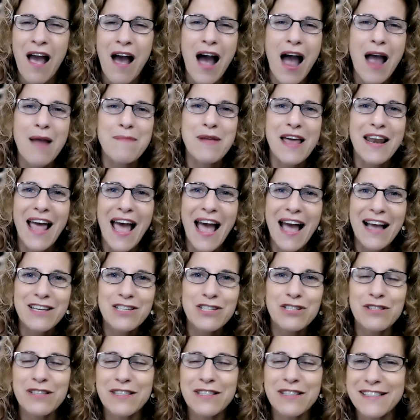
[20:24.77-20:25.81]
I'm not
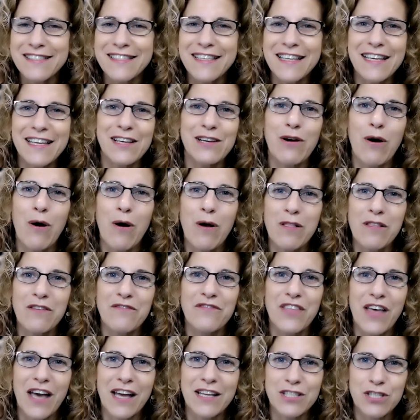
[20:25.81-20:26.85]
actually seeing all of
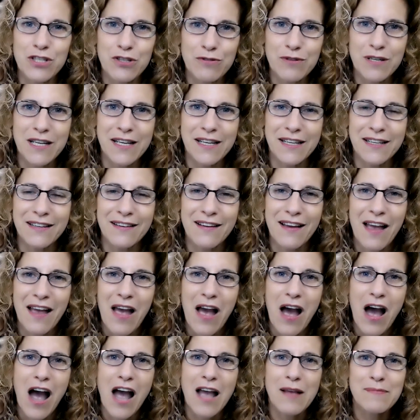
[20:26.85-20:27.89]
that tree.
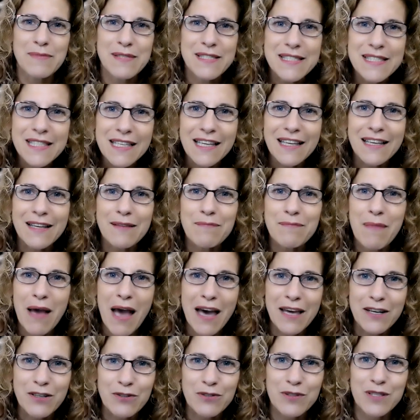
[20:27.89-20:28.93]
I'm seeing
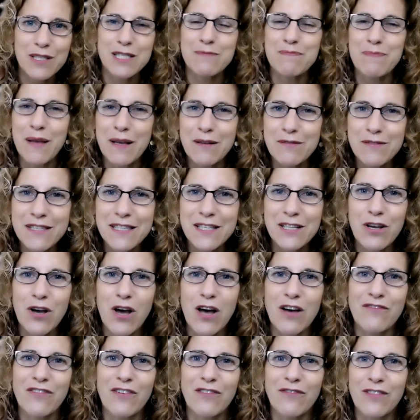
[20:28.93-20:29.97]
matter that's bouncing
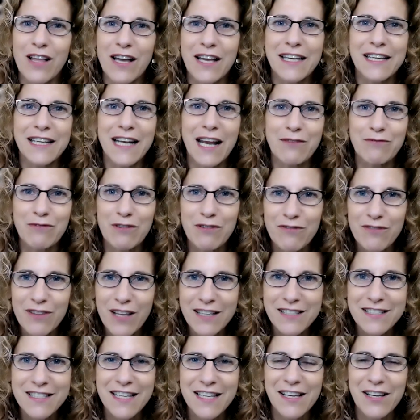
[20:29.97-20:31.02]
off of light and
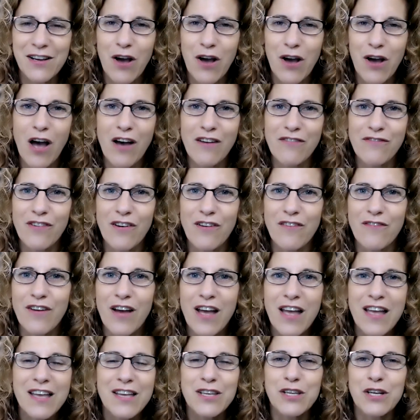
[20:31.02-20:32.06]
reflecting off of,
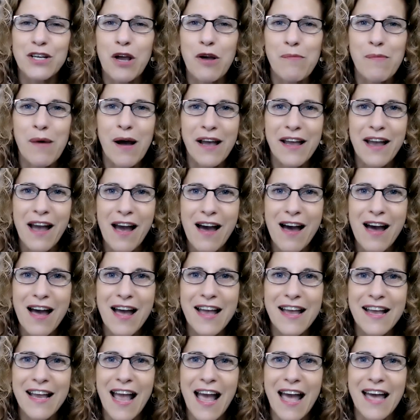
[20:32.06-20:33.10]
my
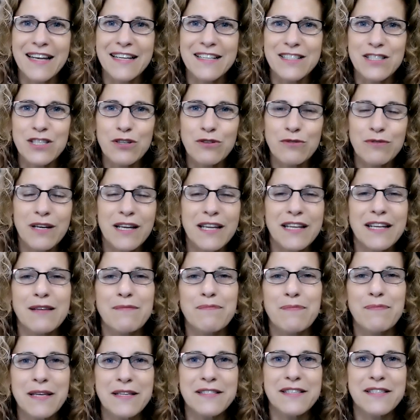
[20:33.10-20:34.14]
eye, and it's
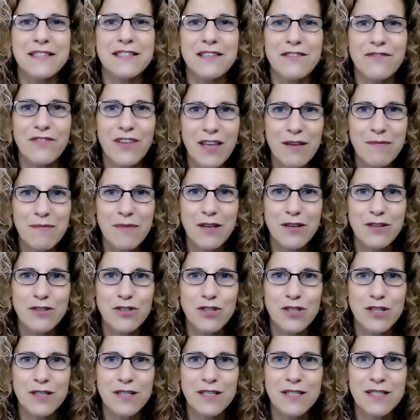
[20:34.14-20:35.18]
creating pieces of
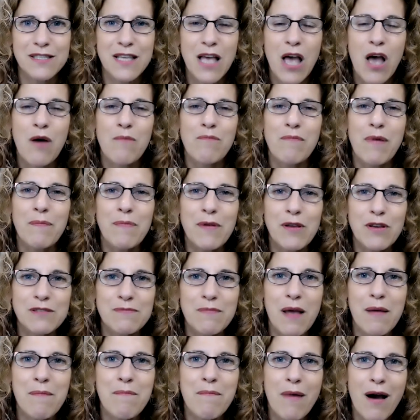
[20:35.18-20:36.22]
images. But because
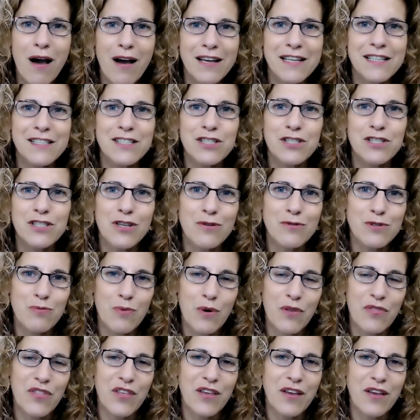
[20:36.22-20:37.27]
my mind knows
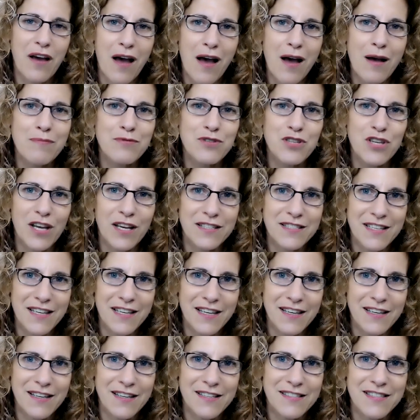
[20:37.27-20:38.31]
what the object
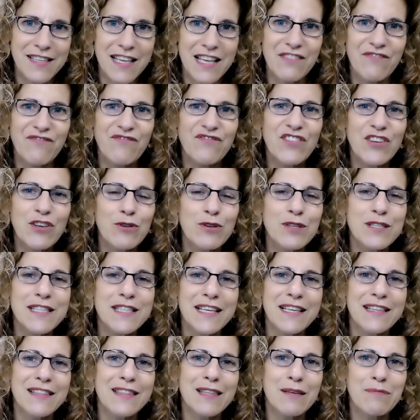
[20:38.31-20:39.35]
is, it fills
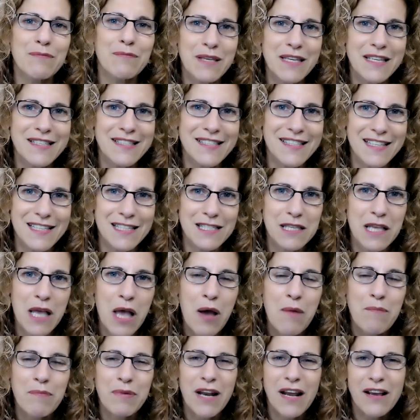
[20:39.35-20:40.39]
in the pieces.
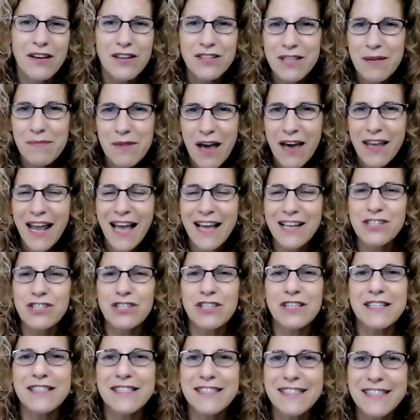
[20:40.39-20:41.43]
But because I'm not
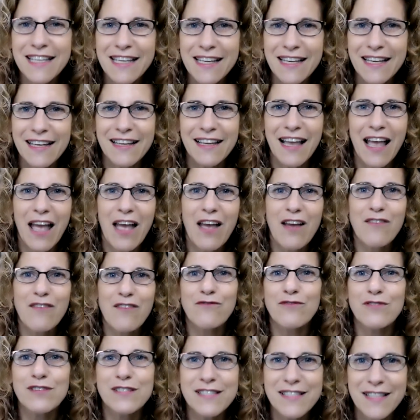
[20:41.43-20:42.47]
actually seeing
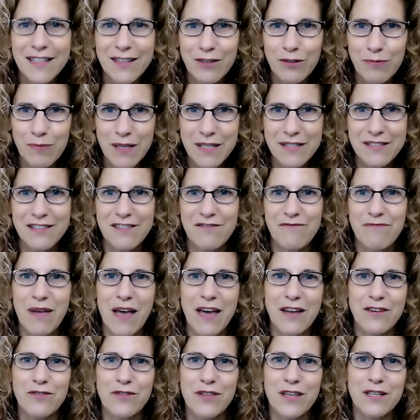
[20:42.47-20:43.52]
every single piece of
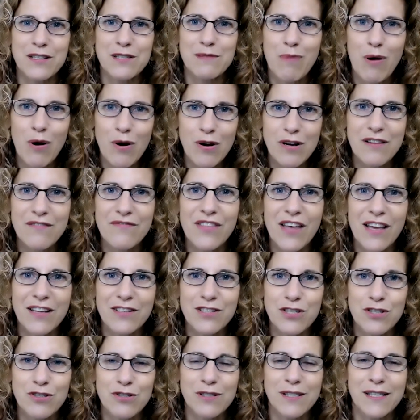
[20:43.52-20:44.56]
matter that is part of
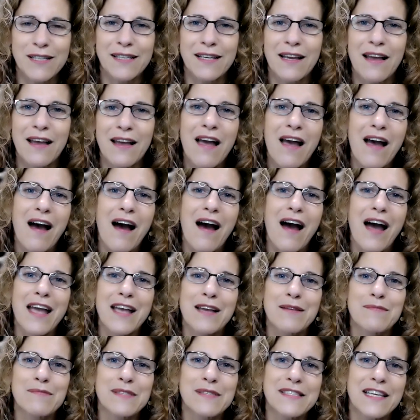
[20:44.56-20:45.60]
that tree, I
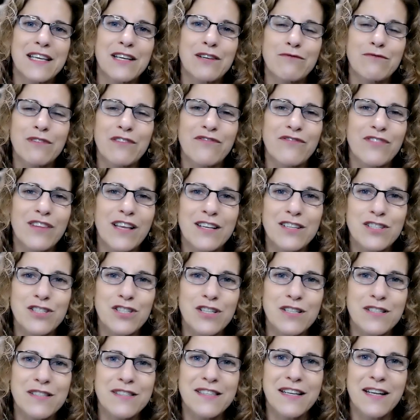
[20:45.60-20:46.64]
am seeing
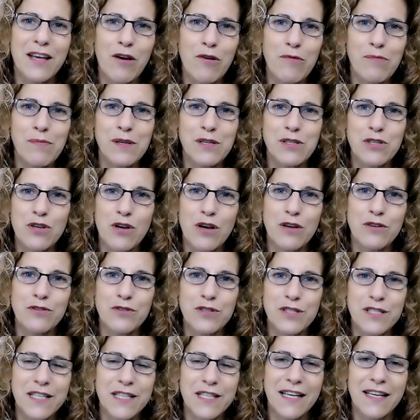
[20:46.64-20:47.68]
reflections that help me to
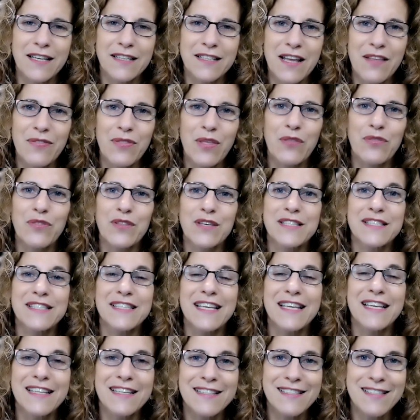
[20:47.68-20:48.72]
understand that this
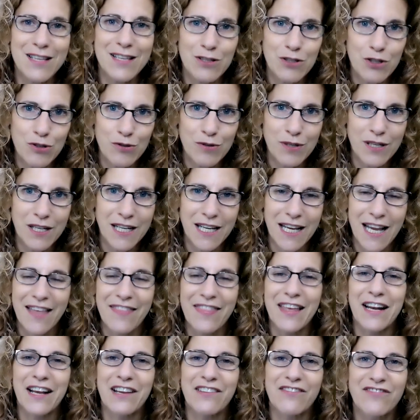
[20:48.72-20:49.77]
is a tree,
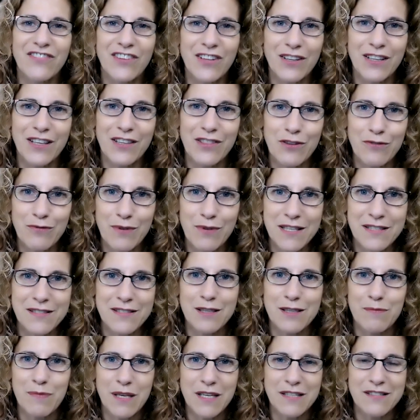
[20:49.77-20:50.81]
and then I fill in the rest
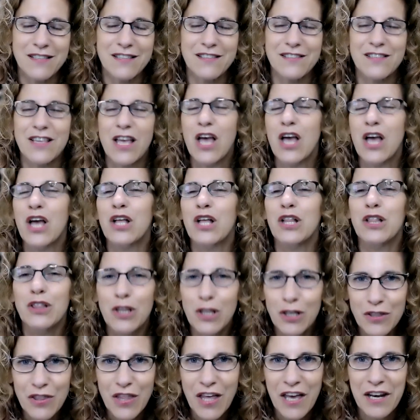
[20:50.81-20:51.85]
of the pieces.
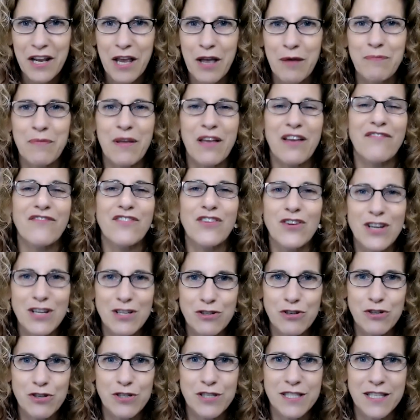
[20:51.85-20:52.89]
Look that up if you're
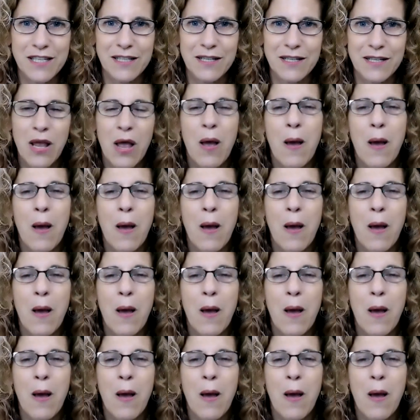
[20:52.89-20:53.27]
interested.